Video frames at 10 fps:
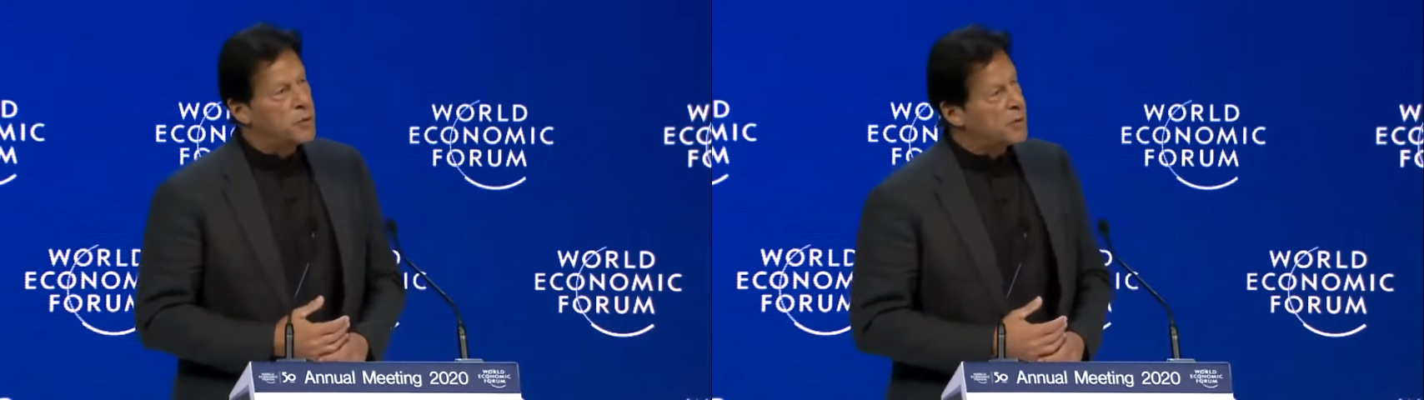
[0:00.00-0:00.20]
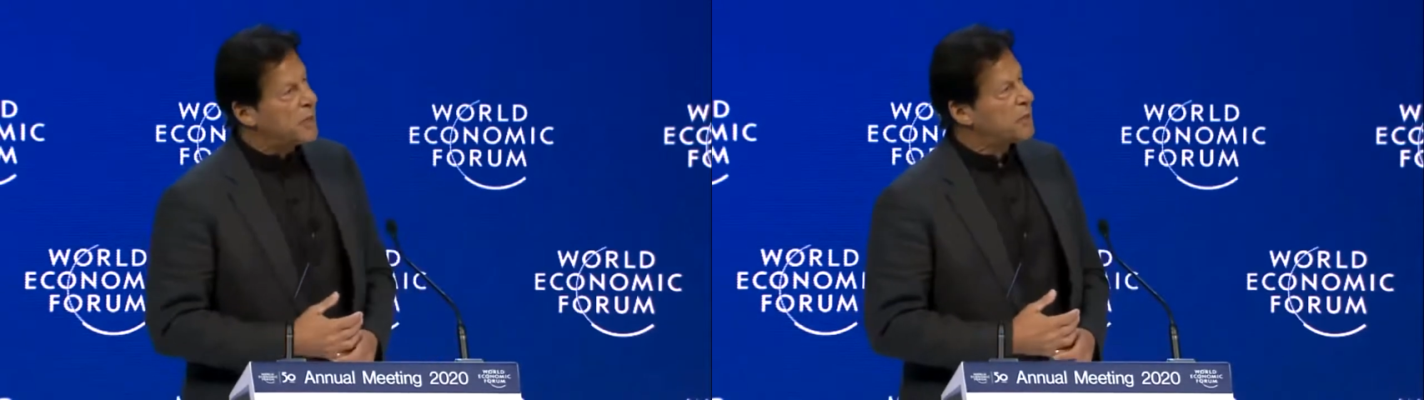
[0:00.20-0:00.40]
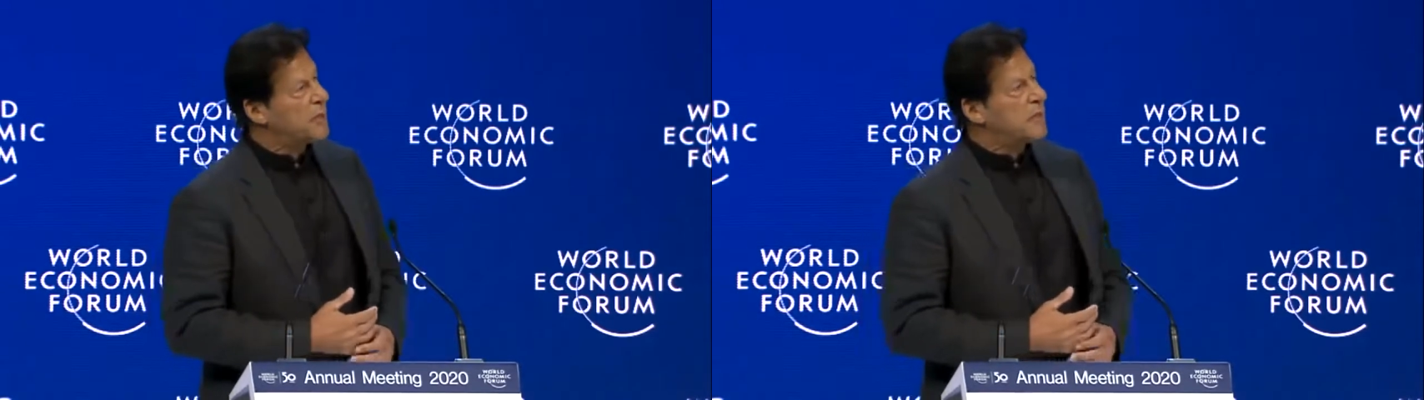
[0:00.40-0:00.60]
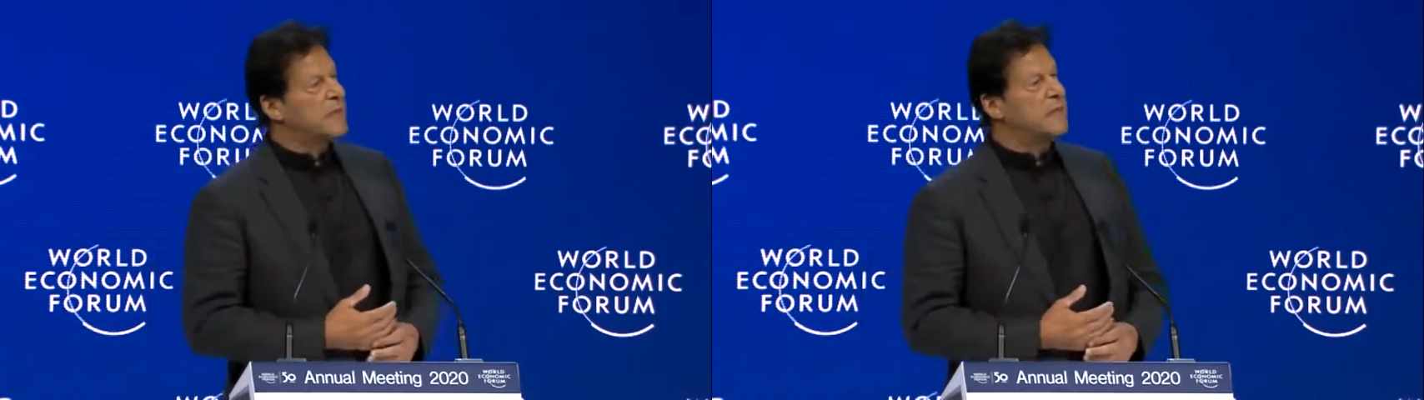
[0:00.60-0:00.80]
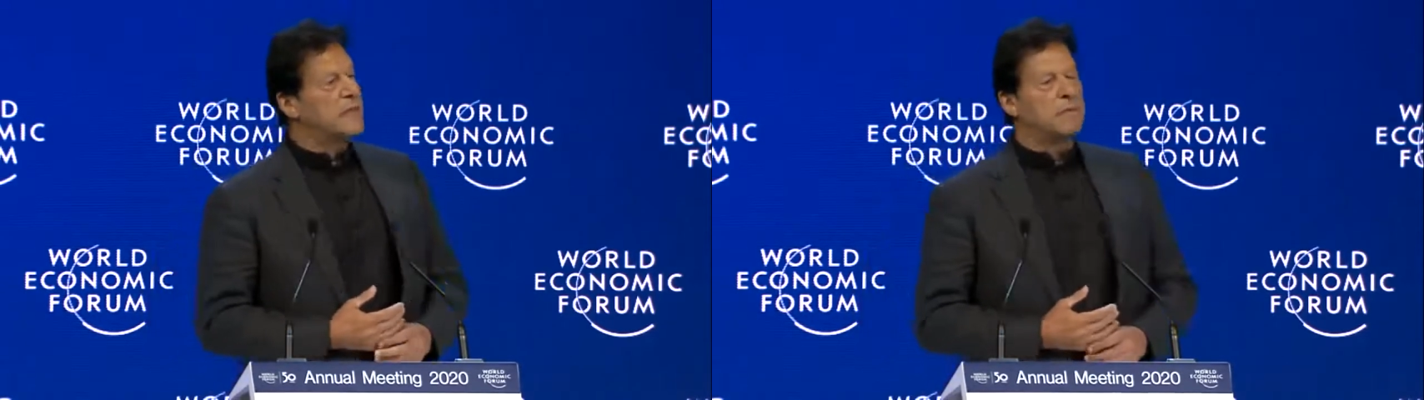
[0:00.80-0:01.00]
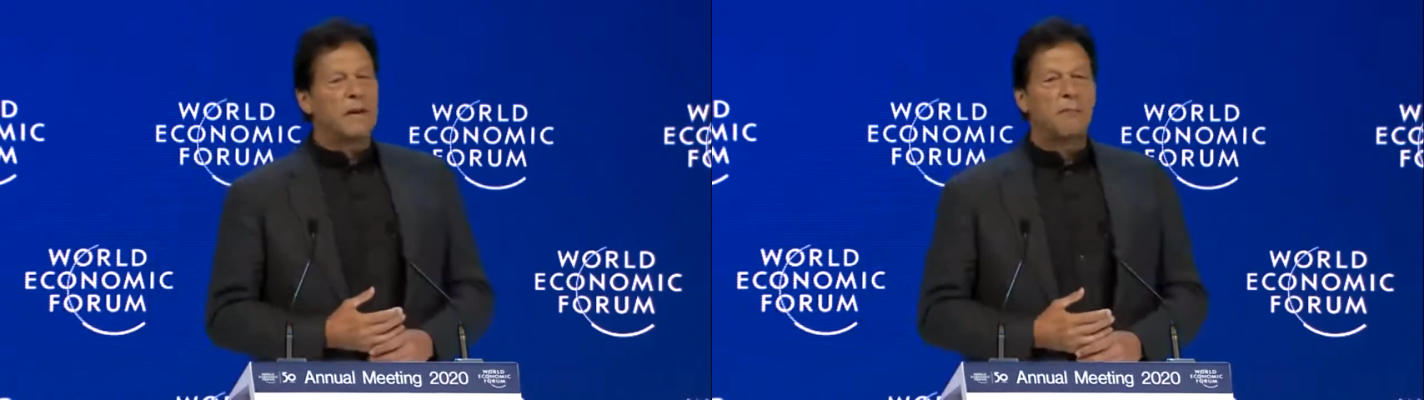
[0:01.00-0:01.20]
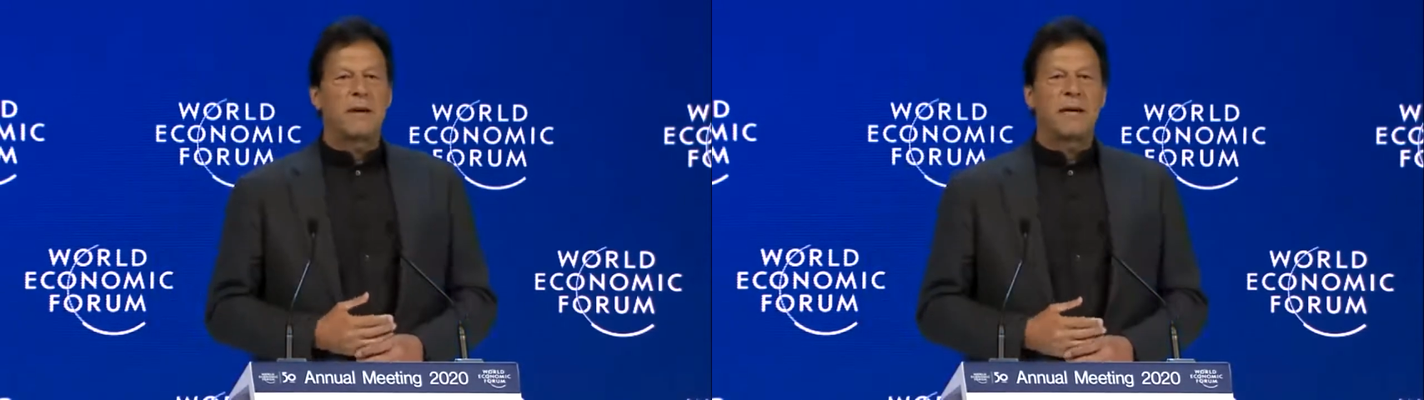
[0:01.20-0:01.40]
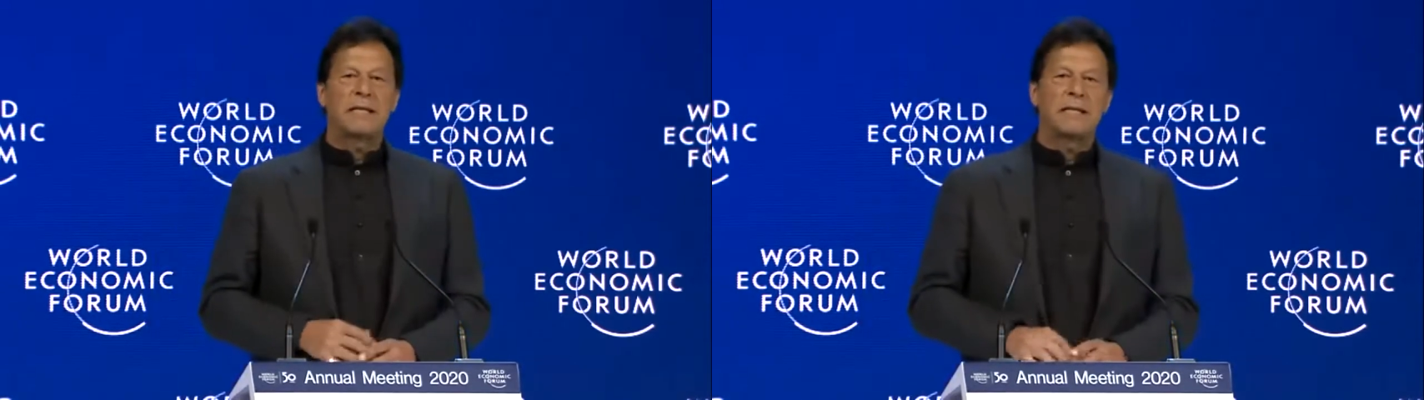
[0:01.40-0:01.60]
won an election
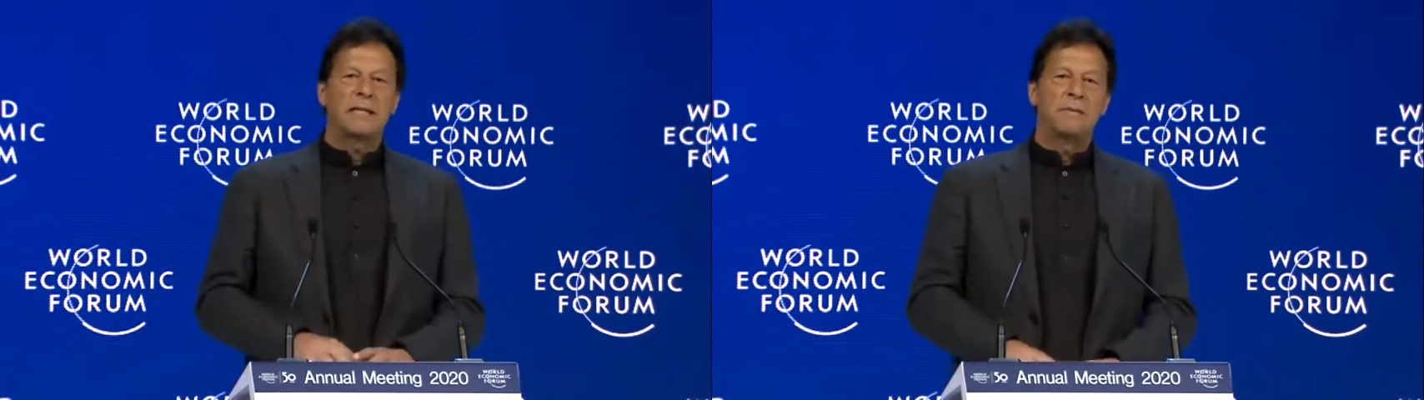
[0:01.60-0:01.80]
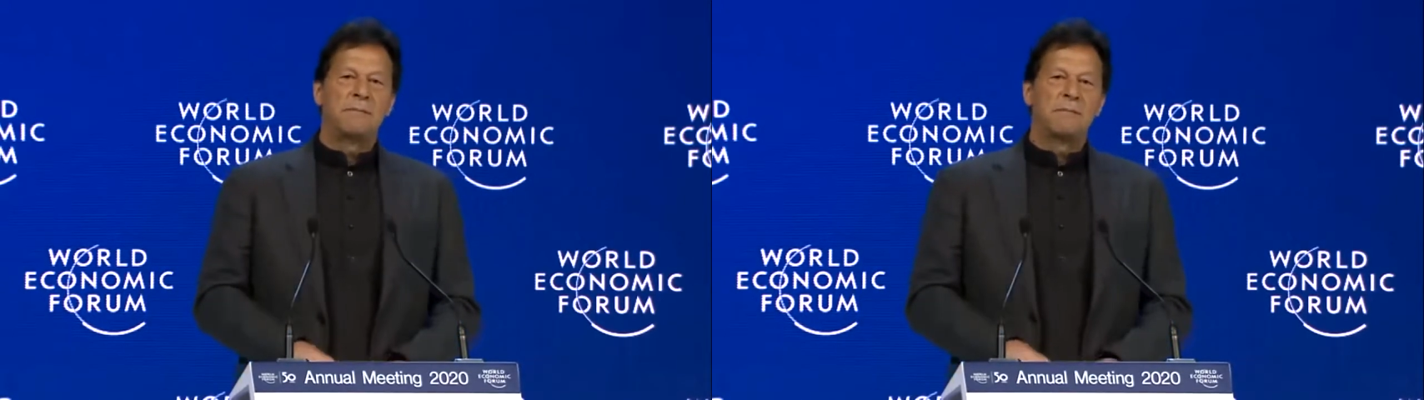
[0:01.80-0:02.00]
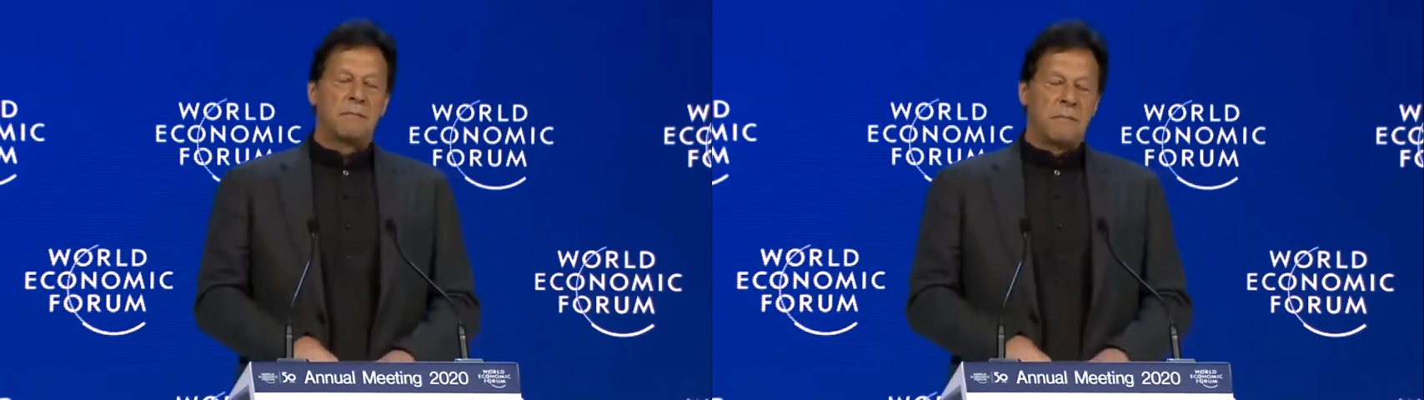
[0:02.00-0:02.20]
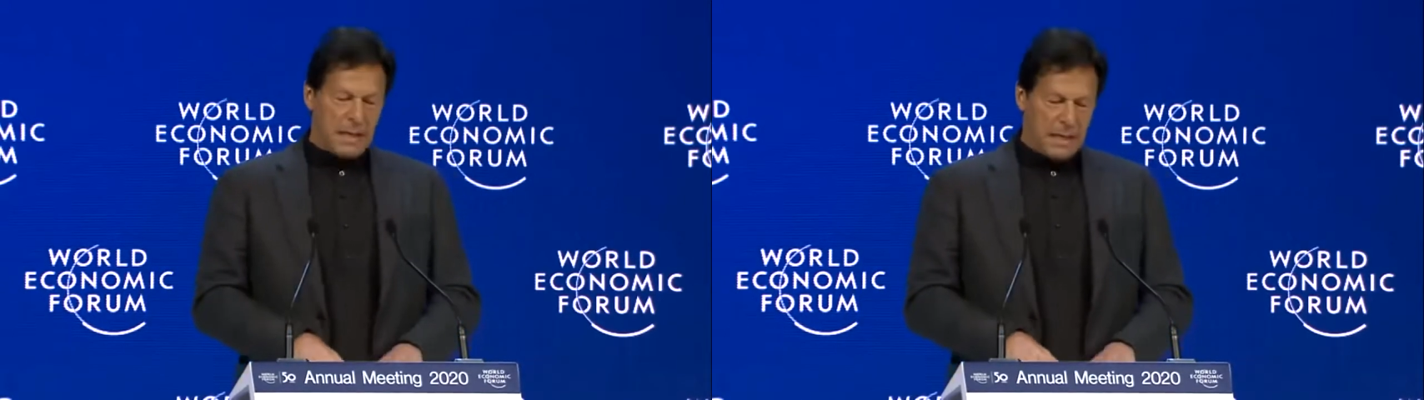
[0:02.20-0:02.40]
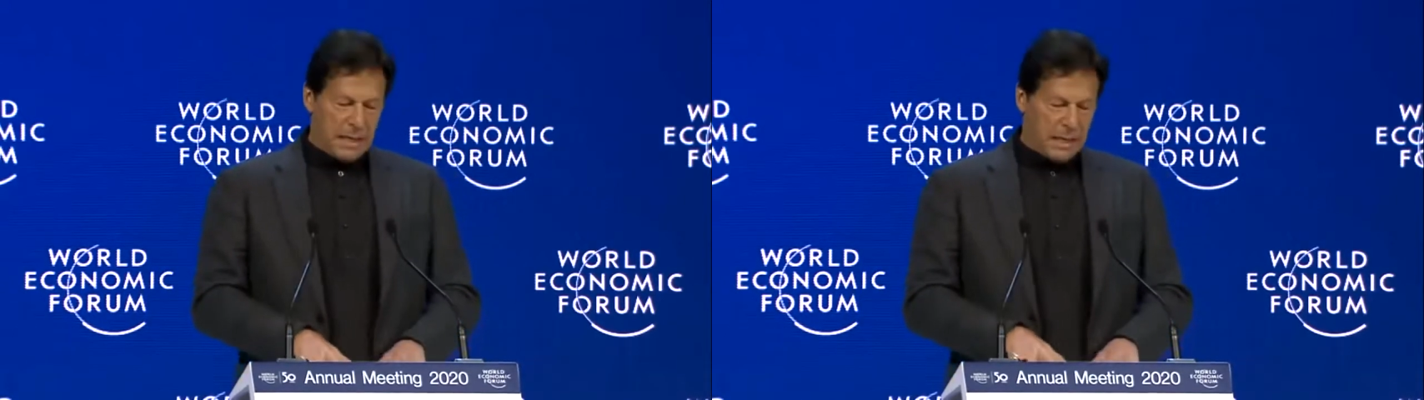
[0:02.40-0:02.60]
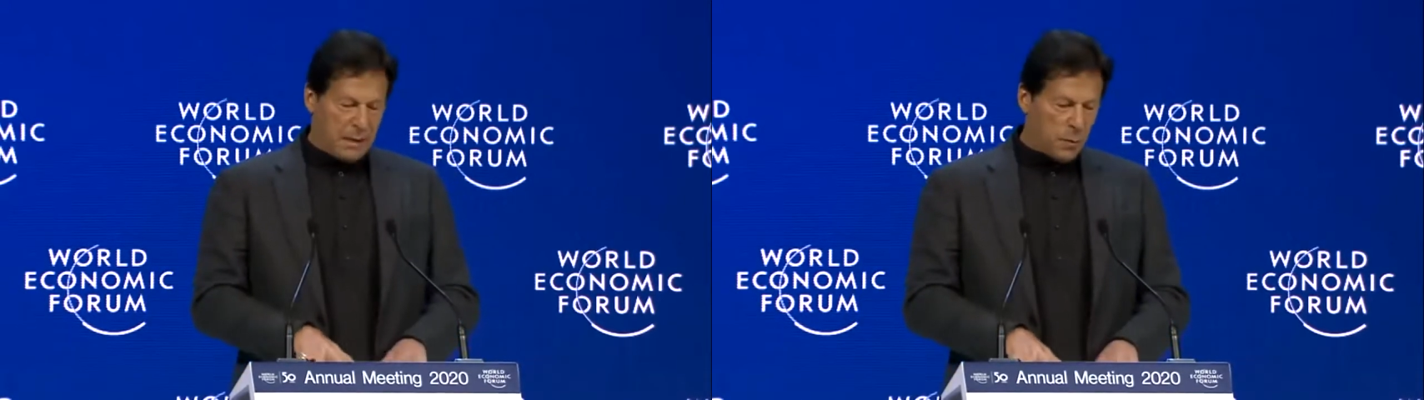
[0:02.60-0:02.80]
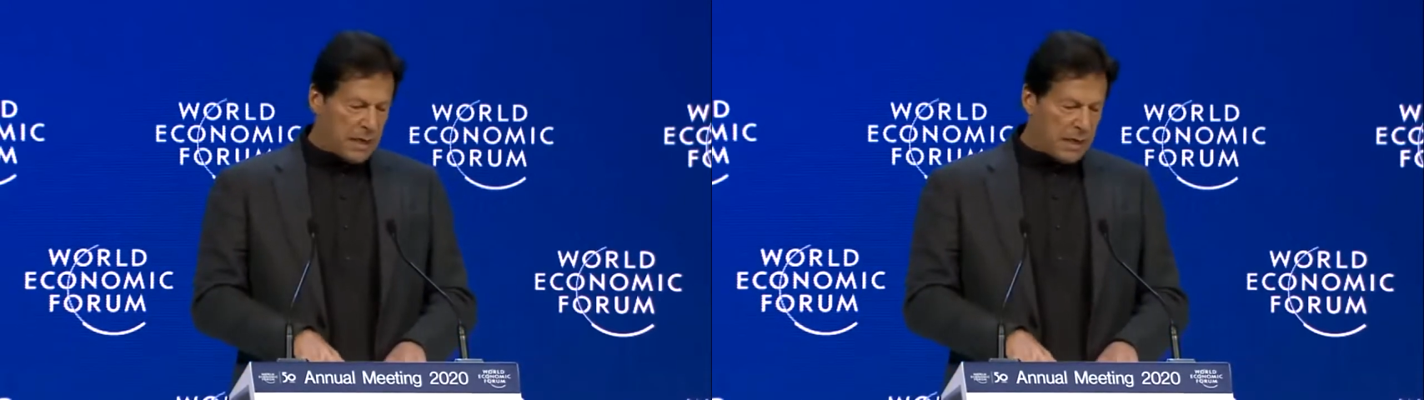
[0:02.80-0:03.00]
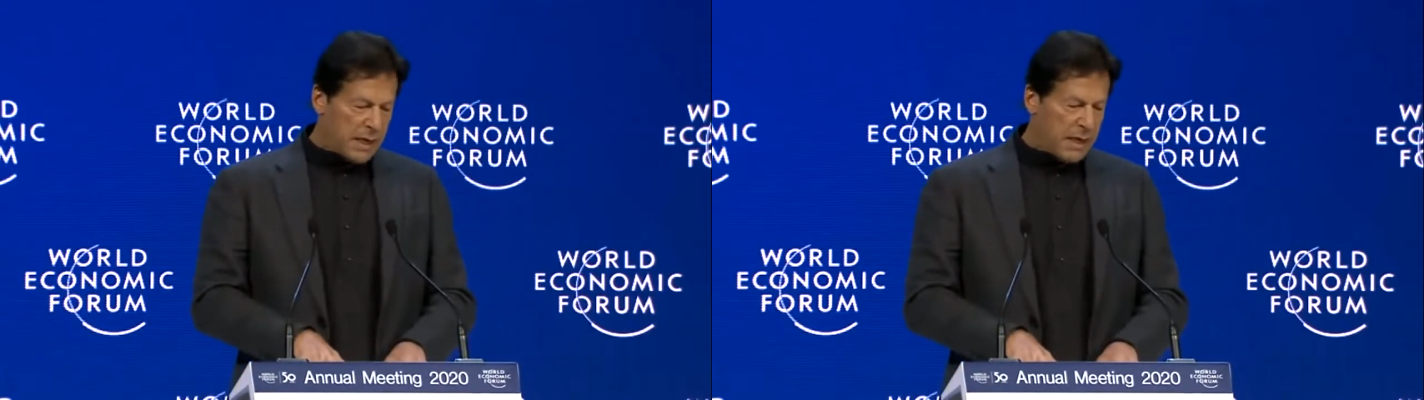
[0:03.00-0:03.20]
in one of the provinces,